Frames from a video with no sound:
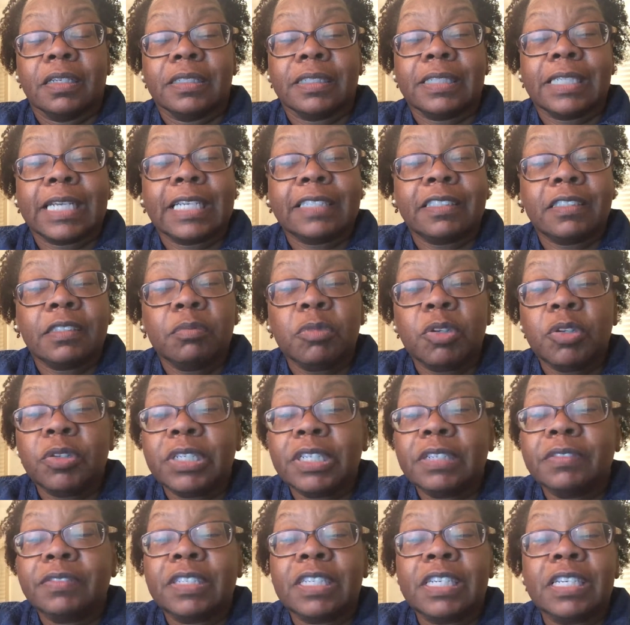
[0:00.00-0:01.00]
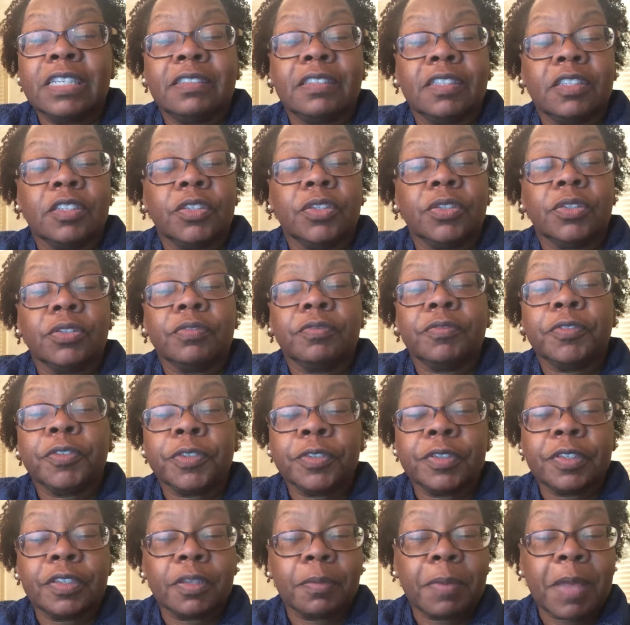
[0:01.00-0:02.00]
Testimony of things that occurred
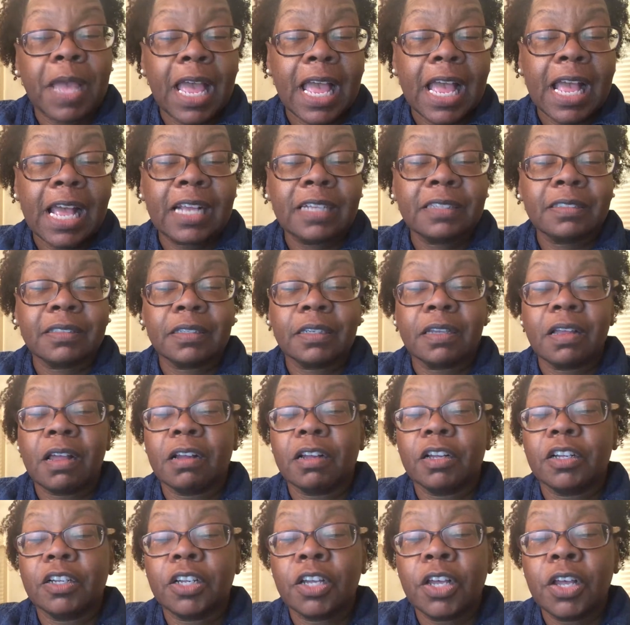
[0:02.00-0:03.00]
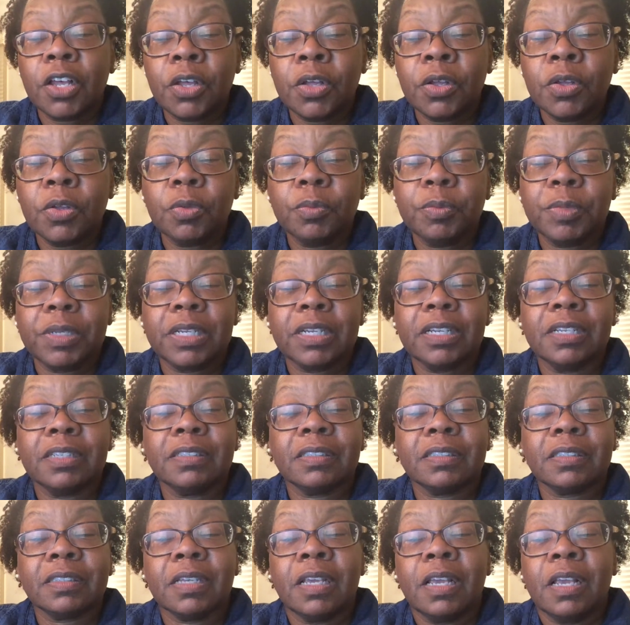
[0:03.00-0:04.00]
further in the past, long ago,
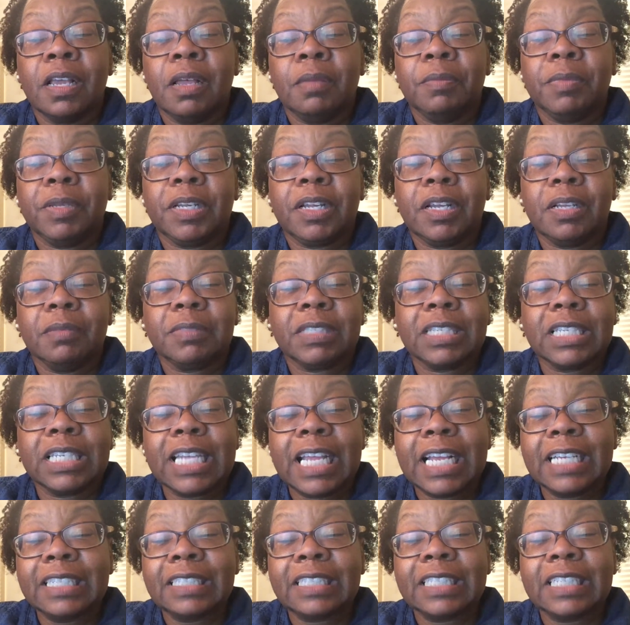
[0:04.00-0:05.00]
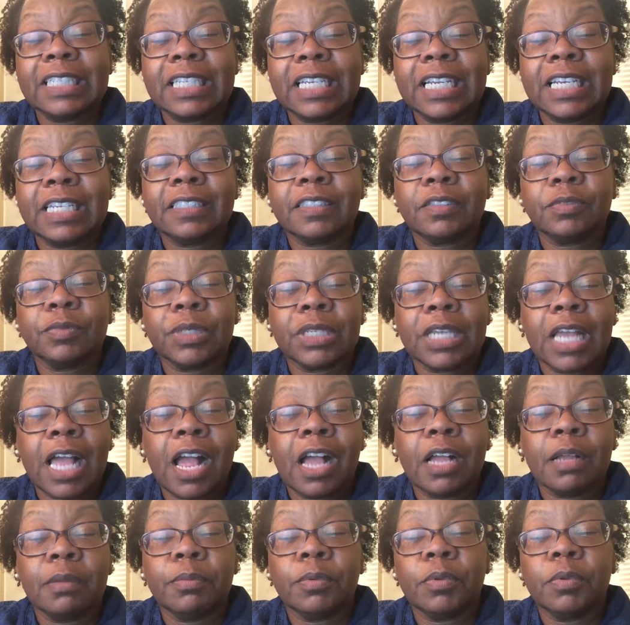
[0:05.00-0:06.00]
becomes less and less
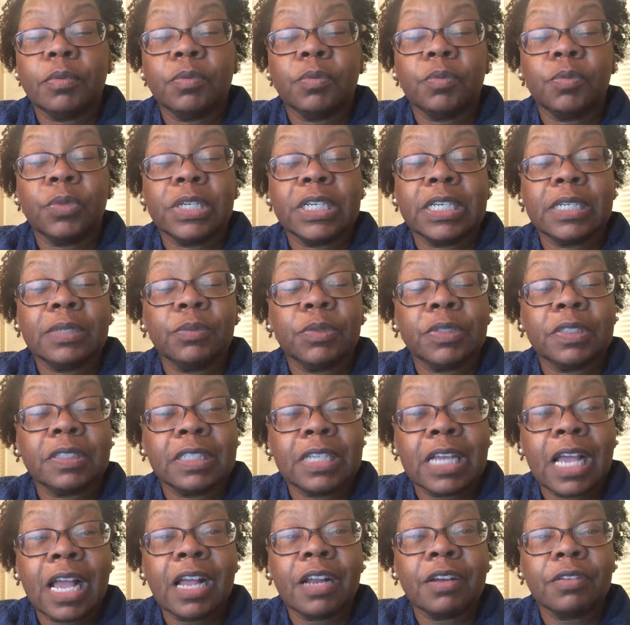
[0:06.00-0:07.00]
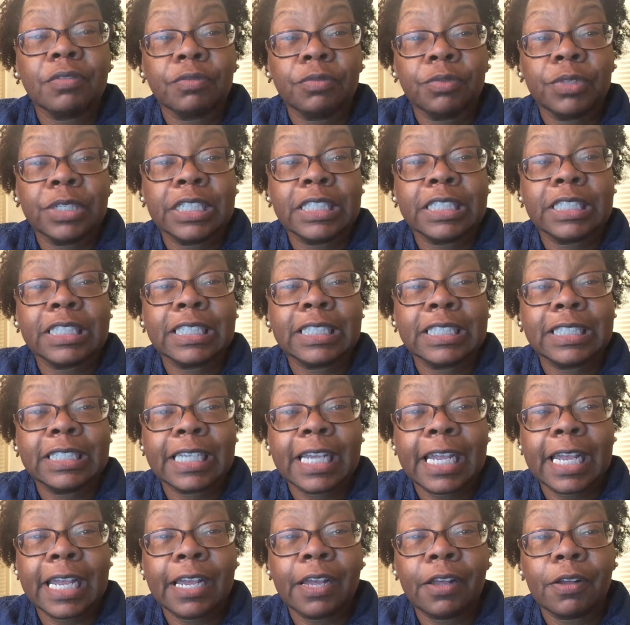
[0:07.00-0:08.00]
reliable when it was not written
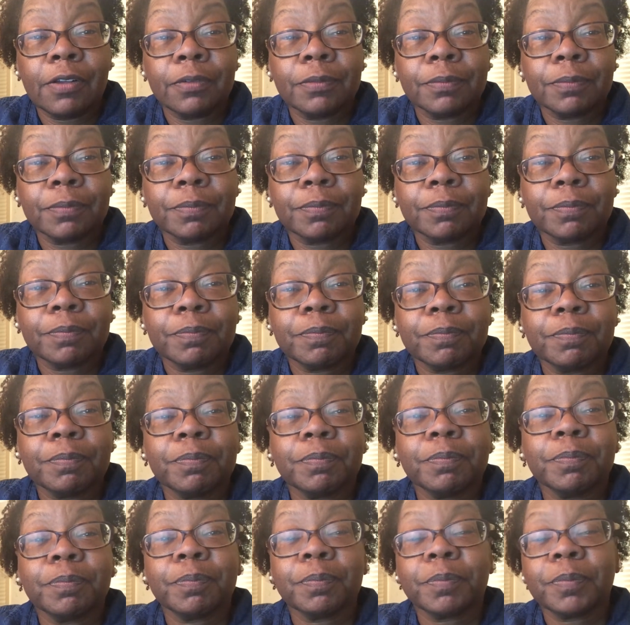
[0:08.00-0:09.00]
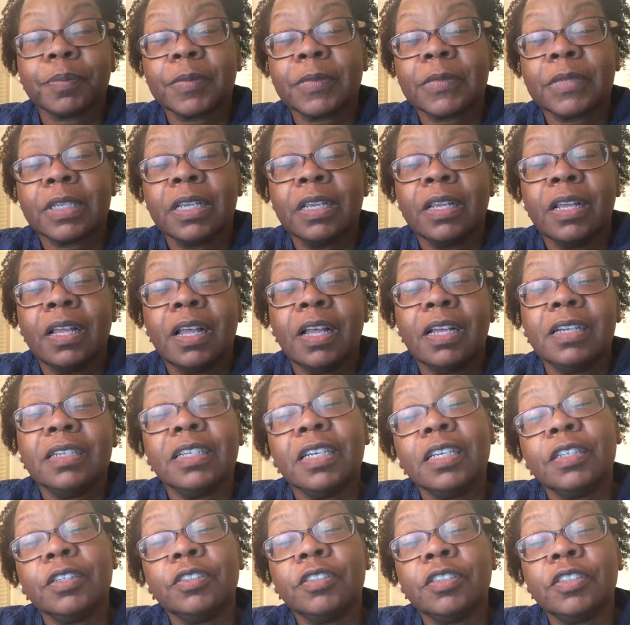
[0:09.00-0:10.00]
down.
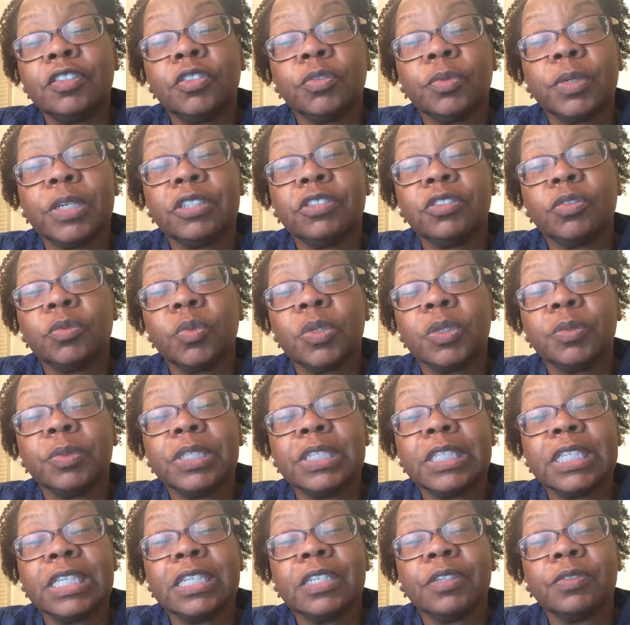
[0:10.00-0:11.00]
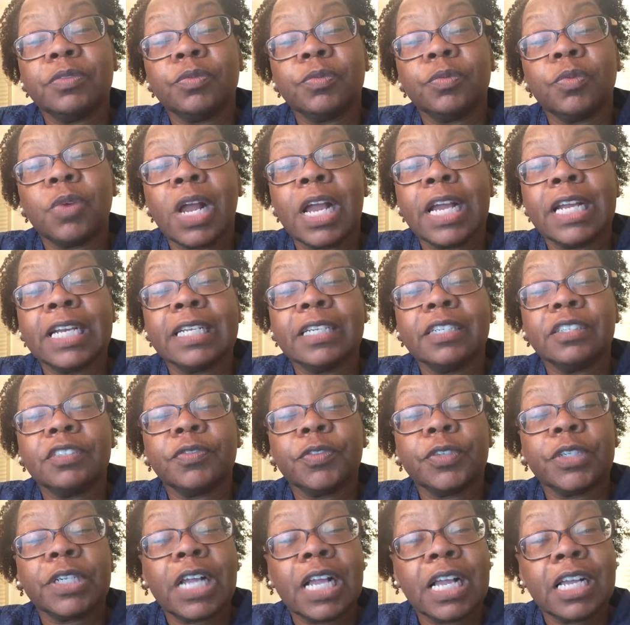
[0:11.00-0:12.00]
Another situation where we need a writing is
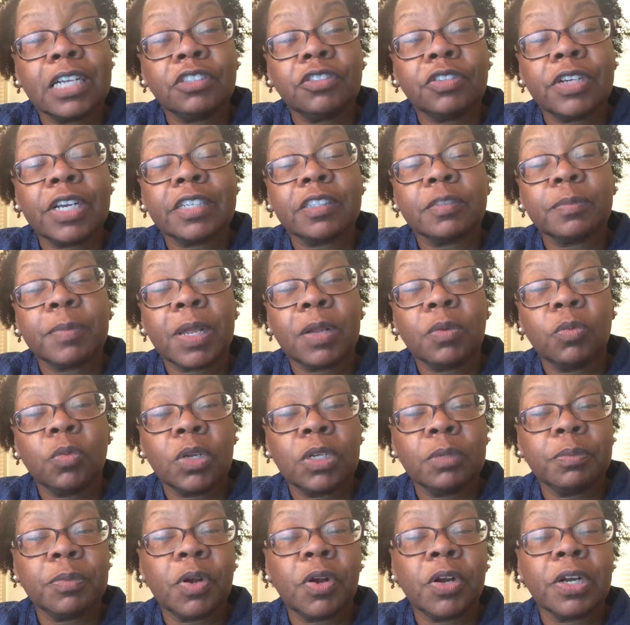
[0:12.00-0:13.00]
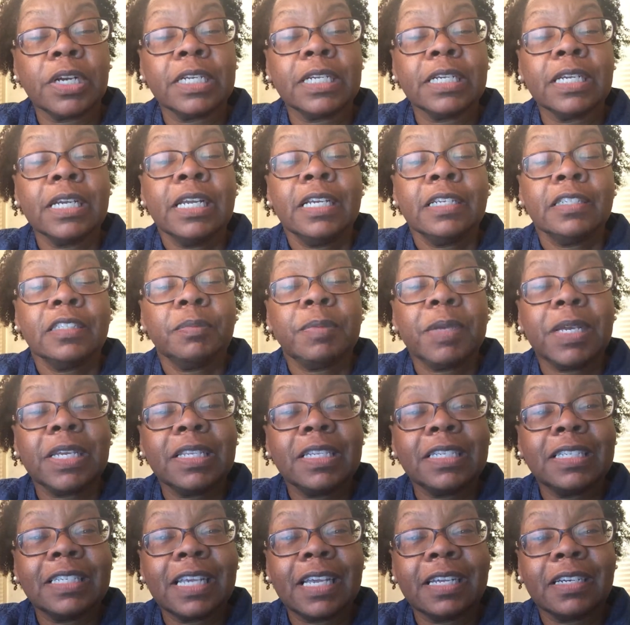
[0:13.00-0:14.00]
for contracts by one party to pay
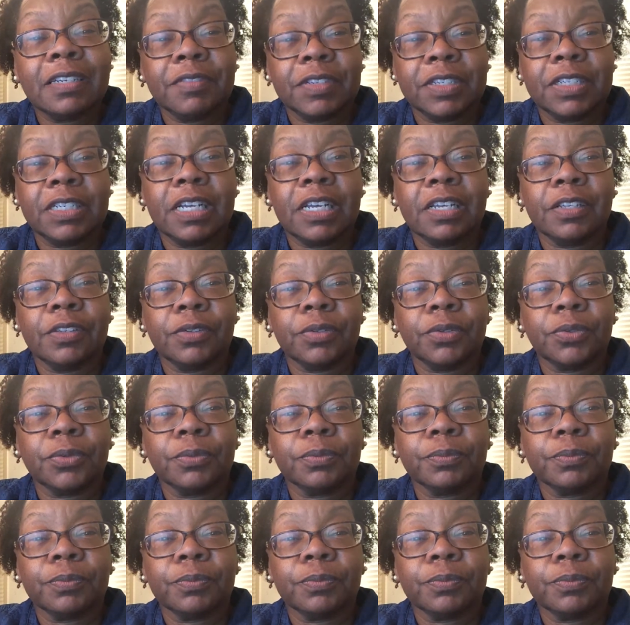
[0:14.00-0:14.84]
the debt of another.